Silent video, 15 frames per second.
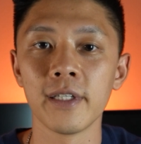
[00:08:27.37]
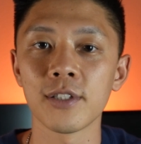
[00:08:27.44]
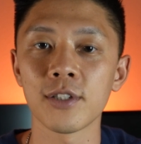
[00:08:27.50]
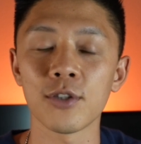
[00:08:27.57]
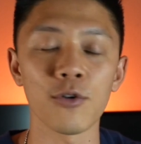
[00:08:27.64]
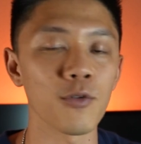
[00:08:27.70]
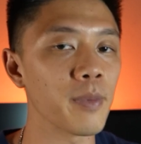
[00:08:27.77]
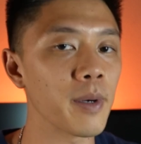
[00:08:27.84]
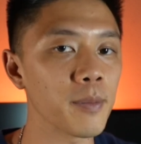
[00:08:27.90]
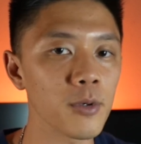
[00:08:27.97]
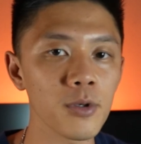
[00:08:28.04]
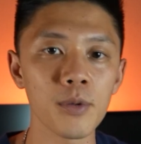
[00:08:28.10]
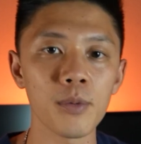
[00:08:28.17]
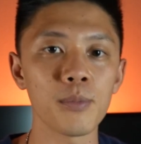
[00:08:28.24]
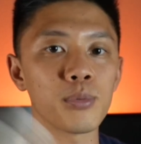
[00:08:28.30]
So
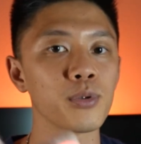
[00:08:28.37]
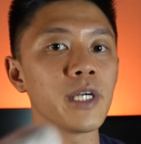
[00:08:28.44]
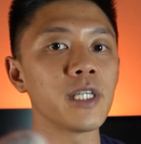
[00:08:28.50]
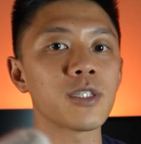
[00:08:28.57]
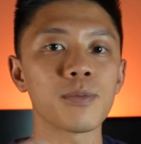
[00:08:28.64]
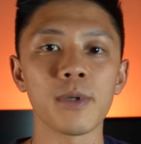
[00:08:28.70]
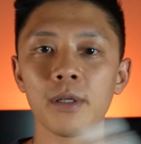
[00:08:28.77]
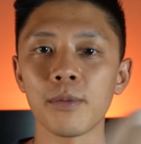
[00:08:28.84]
remember, placement.